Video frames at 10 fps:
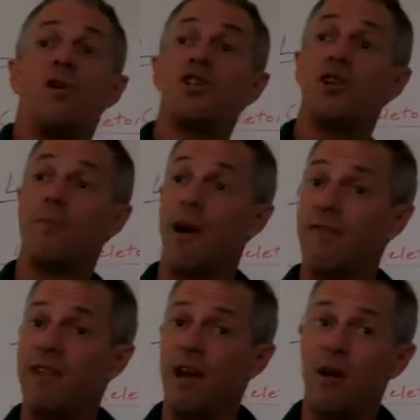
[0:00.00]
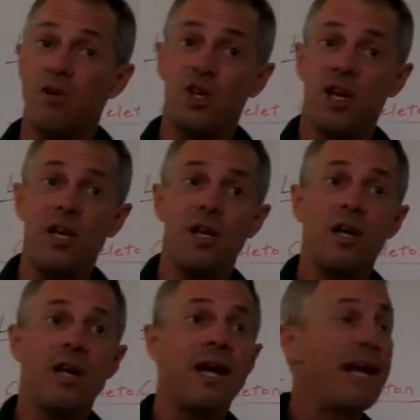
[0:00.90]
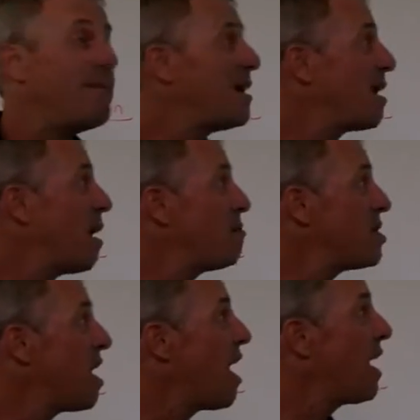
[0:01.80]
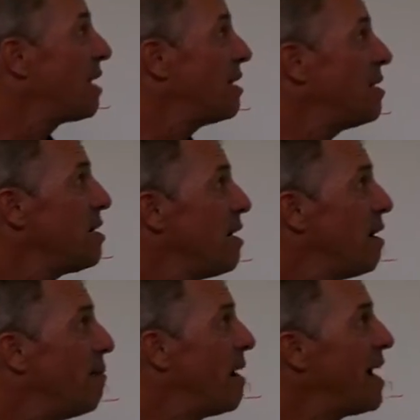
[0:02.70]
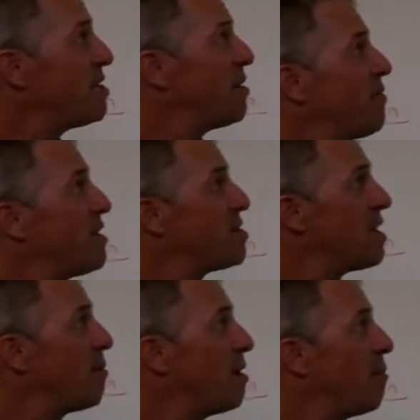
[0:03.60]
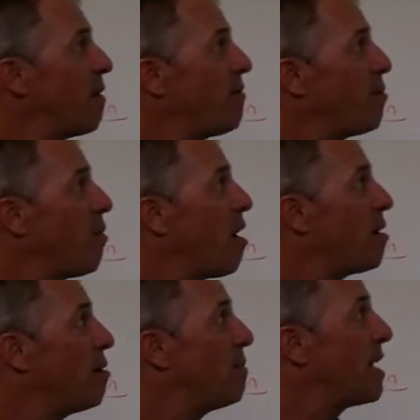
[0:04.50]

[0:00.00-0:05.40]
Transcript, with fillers: push above the ocean and becomes an island. Imagine if this thing went above the water and